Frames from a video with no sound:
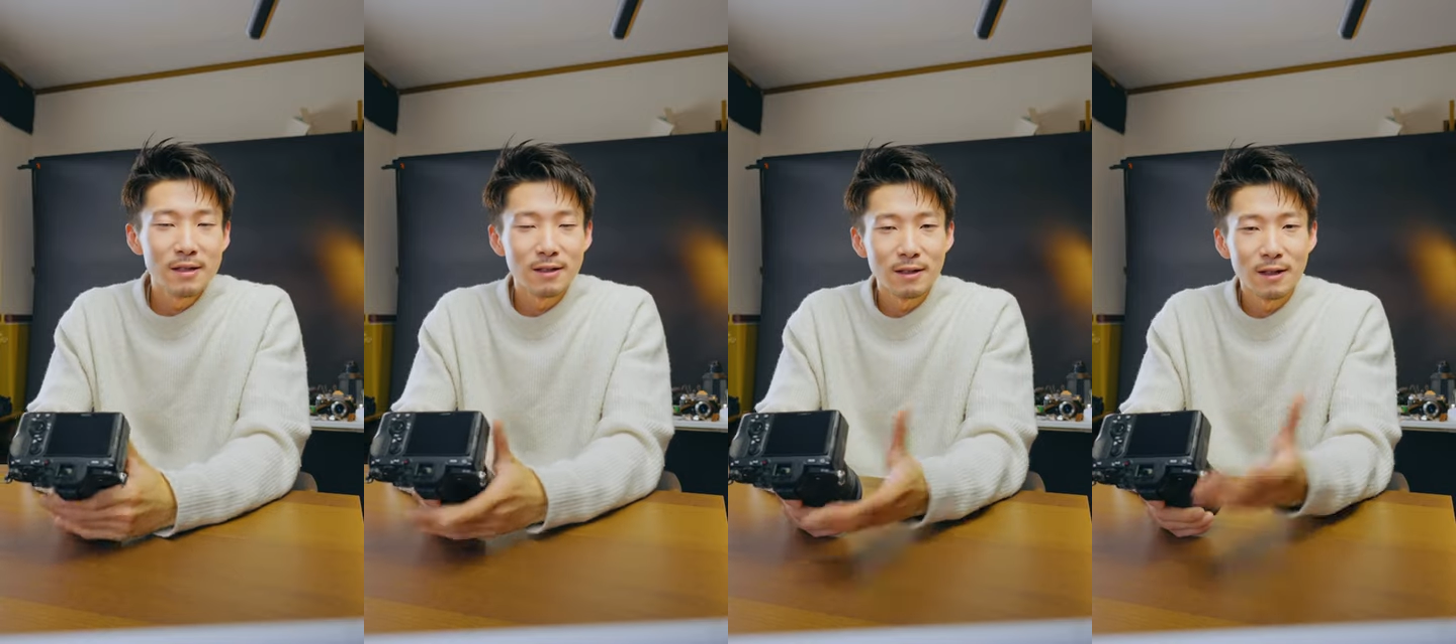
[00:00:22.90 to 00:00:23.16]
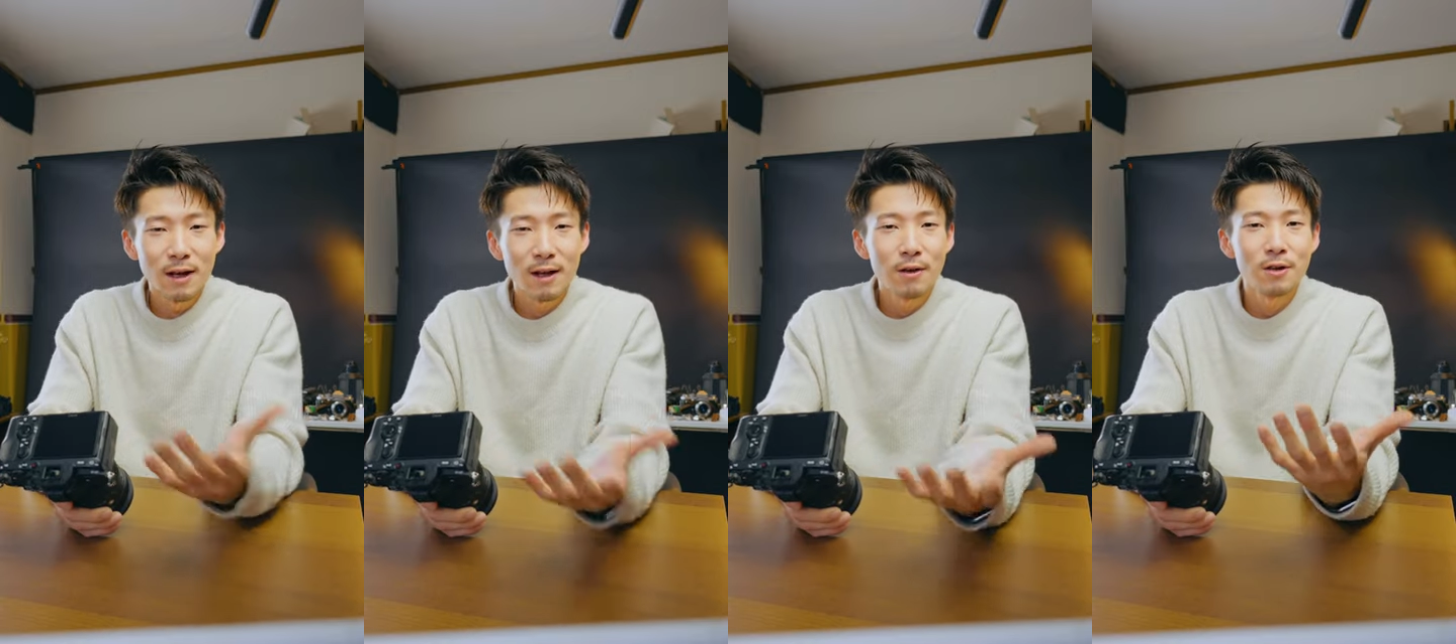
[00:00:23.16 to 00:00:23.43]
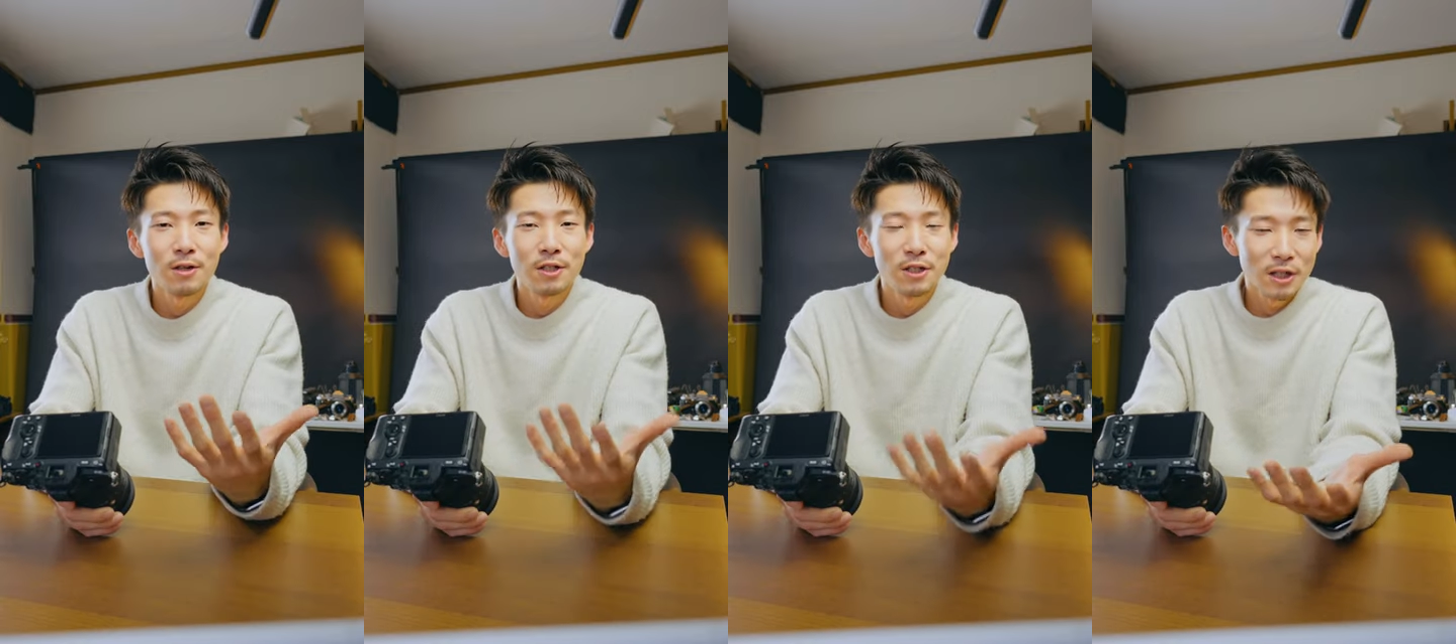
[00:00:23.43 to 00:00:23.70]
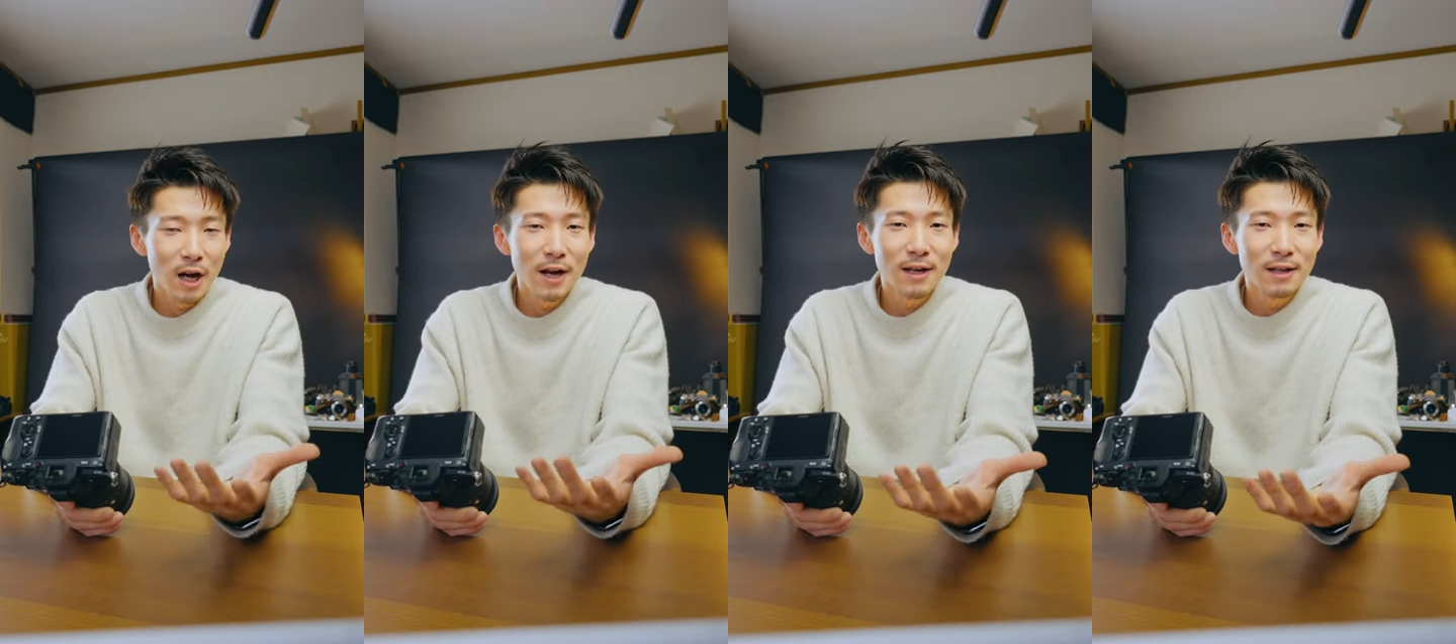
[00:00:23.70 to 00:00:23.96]
is the color
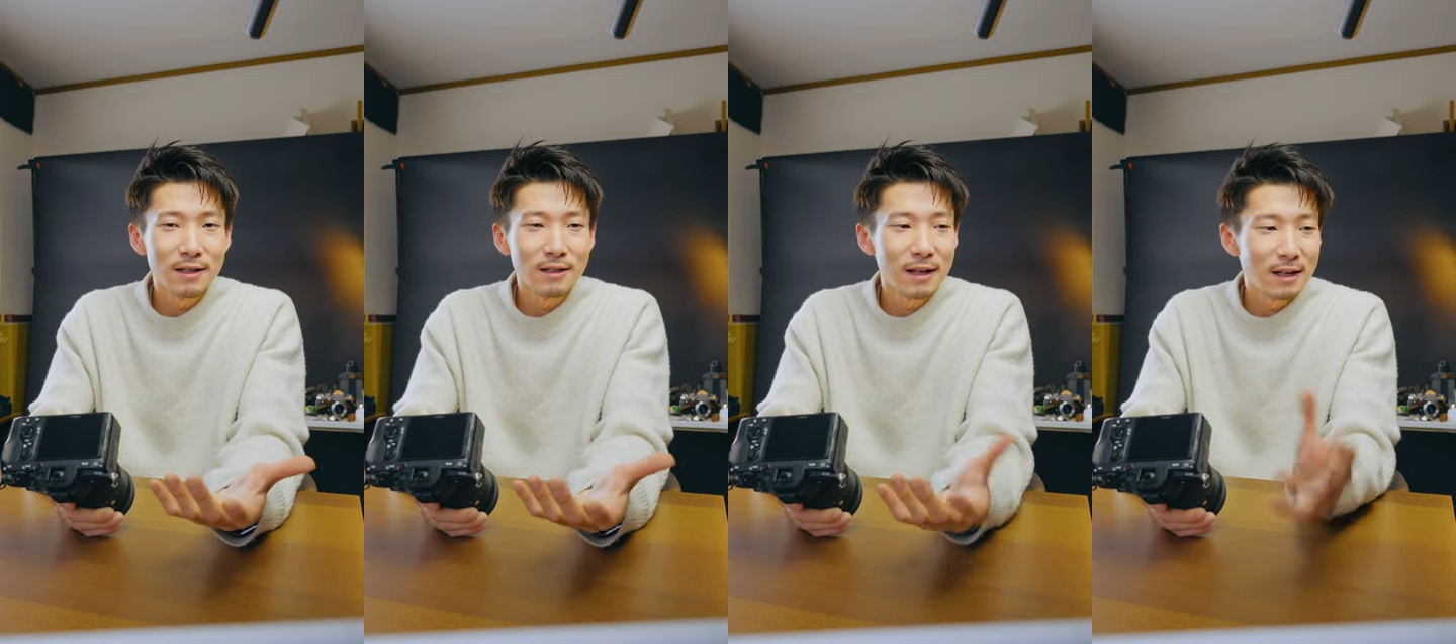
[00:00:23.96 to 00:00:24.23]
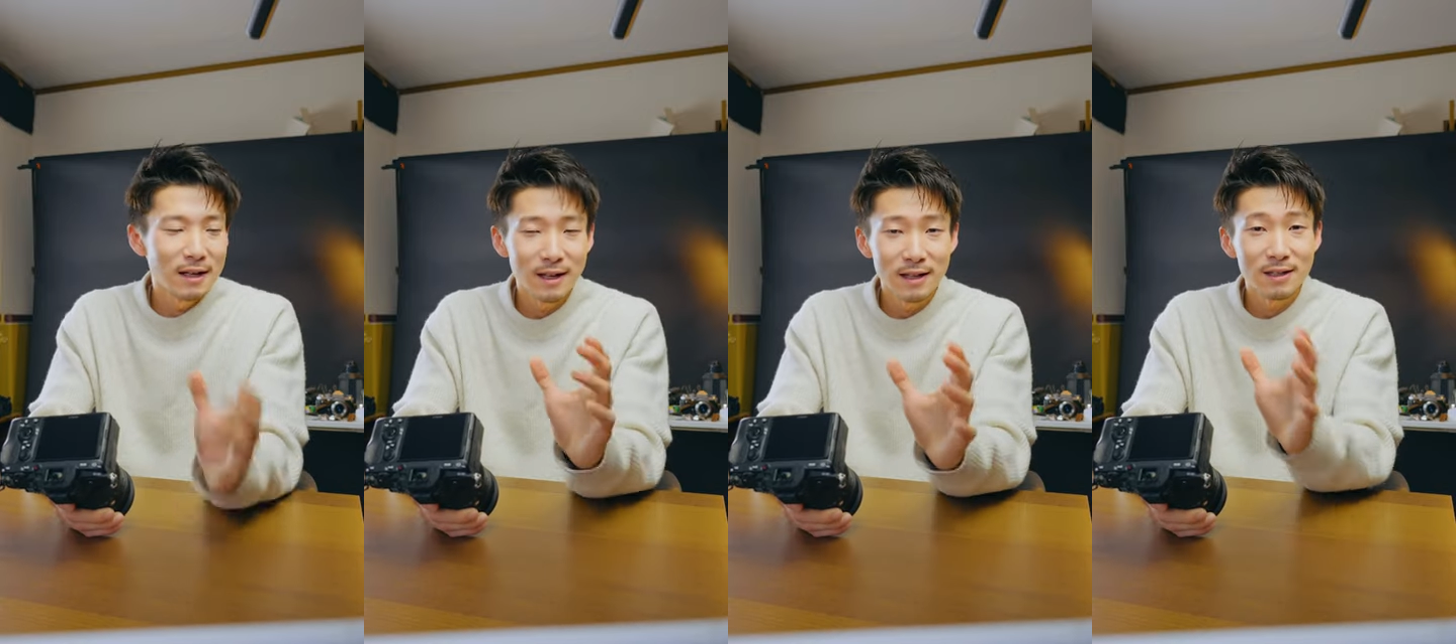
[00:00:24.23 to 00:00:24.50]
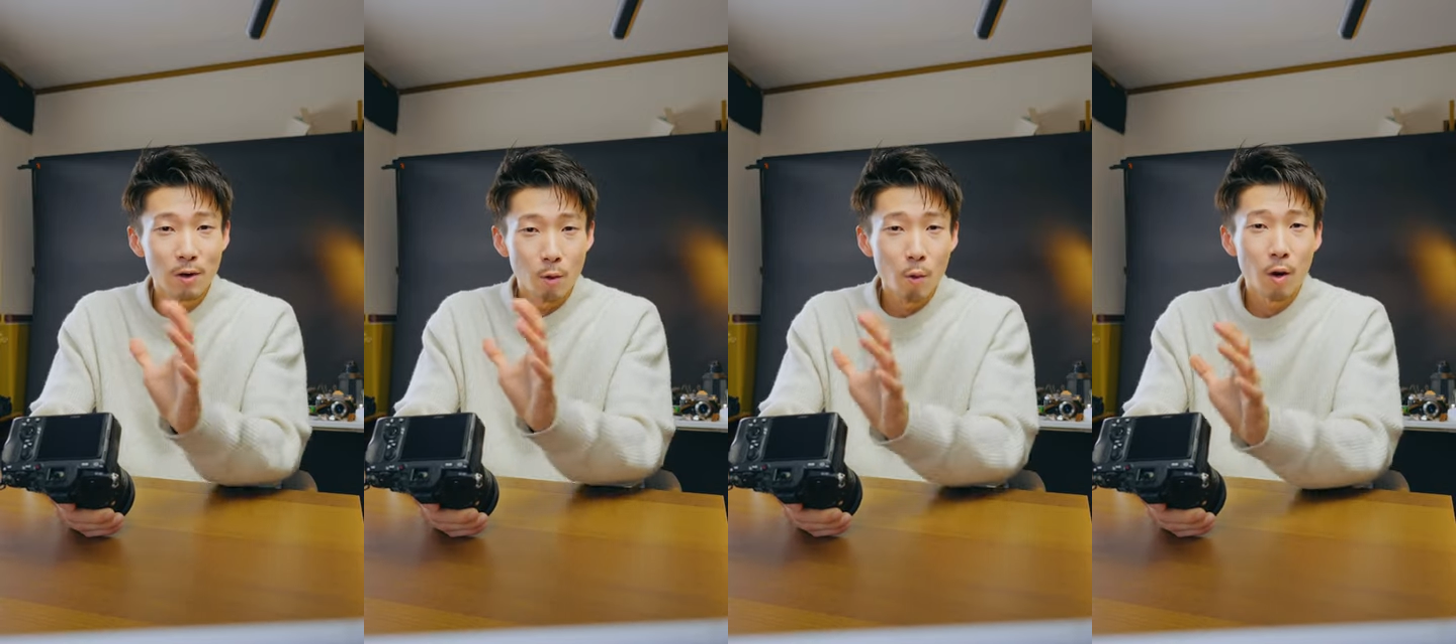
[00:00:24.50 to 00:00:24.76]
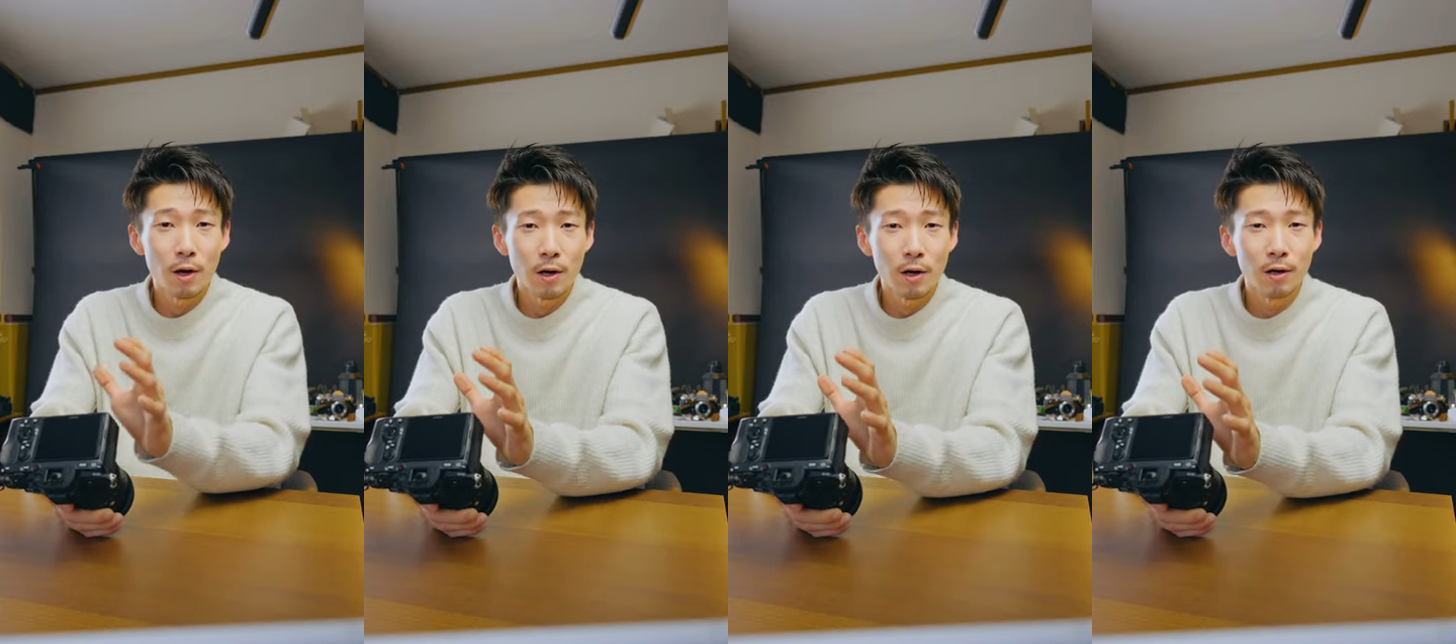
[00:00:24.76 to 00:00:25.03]
science and its
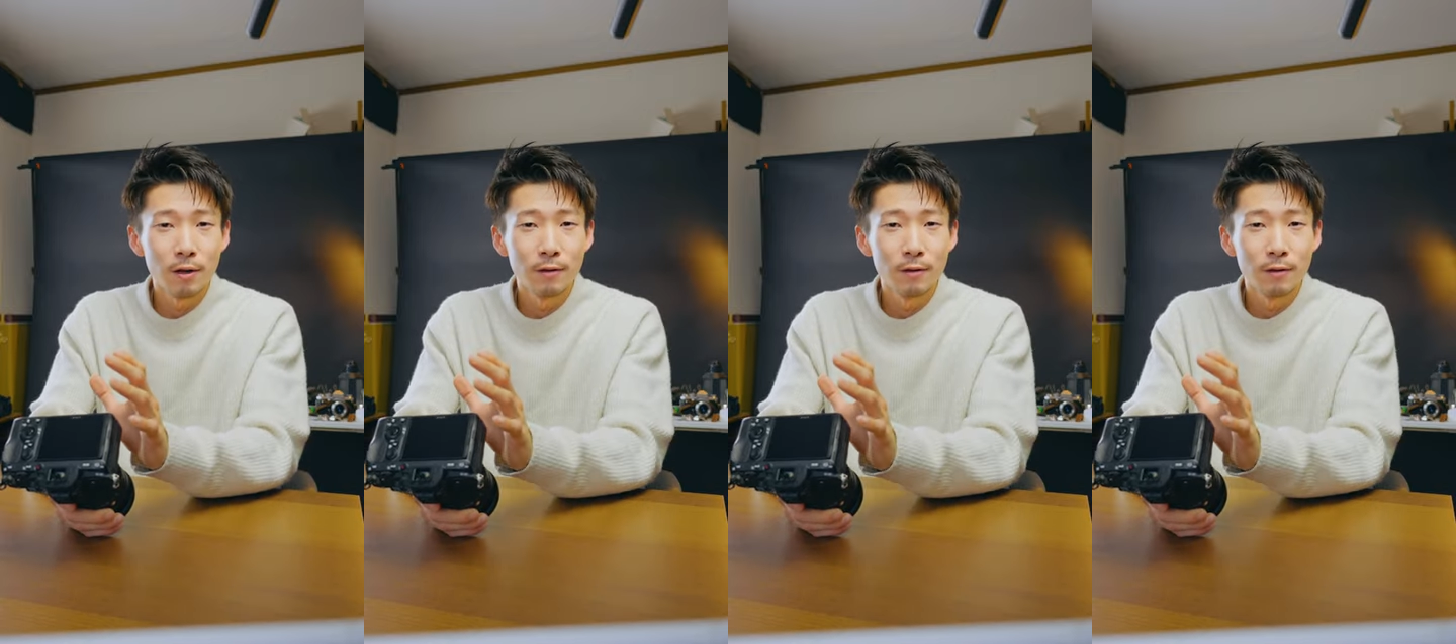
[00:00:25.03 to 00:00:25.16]
quality.